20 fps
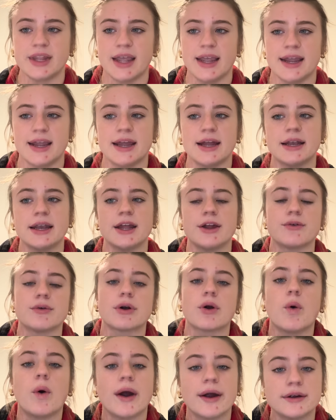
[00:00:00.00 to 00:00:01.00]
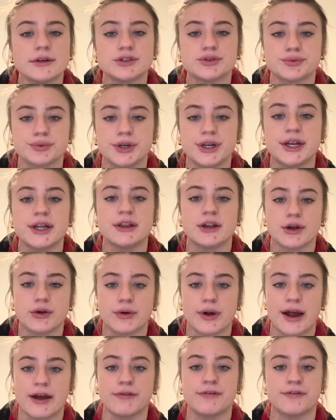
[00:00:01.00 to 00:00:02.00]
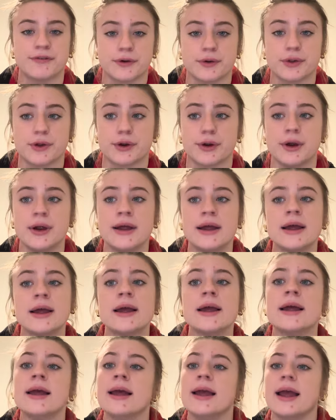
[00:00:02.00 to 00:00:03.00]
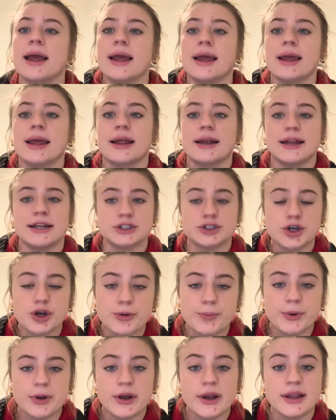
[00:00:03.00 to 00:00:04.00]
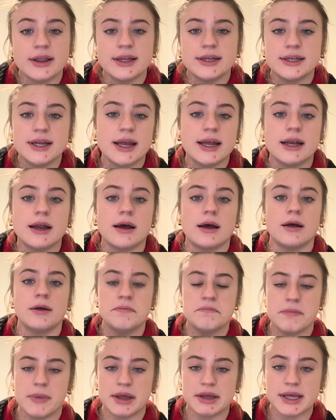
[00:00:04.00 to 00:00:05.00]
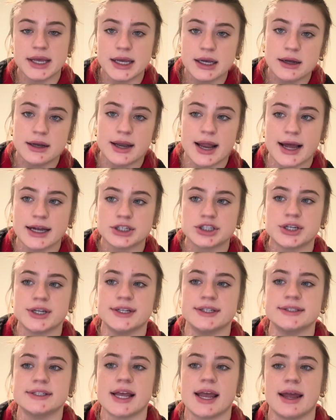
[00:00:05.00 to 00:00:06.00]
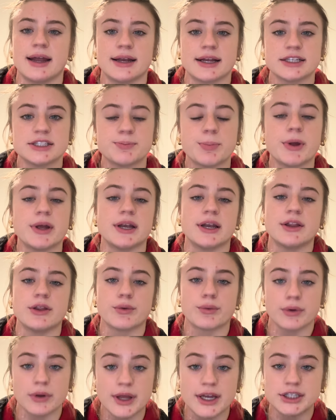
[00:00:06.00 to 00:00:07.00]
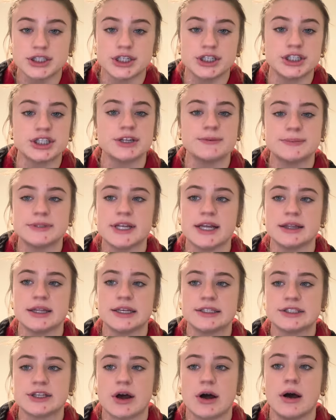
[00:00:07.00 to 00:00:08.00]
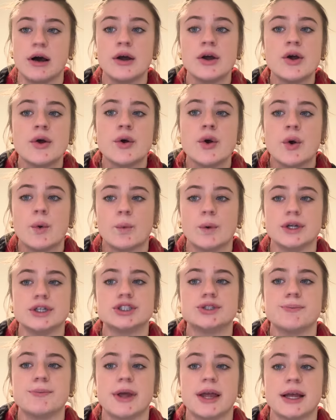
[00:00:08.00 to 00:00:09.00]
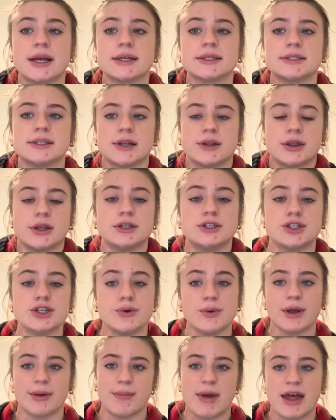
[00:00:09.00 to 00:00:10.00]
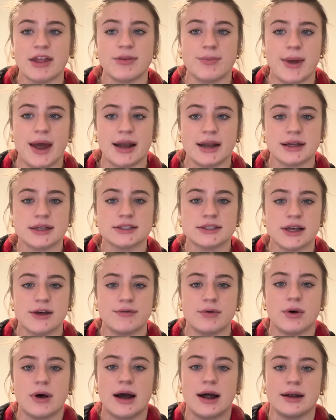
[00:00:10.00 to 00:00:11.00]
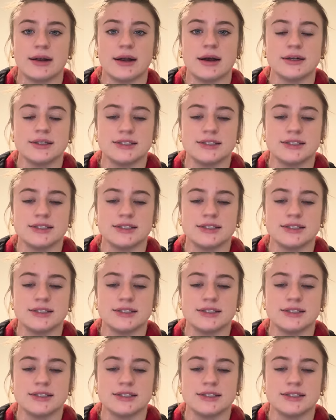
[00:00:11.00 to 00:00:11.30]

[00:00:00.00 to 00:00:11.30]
And it requires reading the graph further and interpreting the data, making connections, and explaining the relationships that they saw, which makes the doing mathematics level on a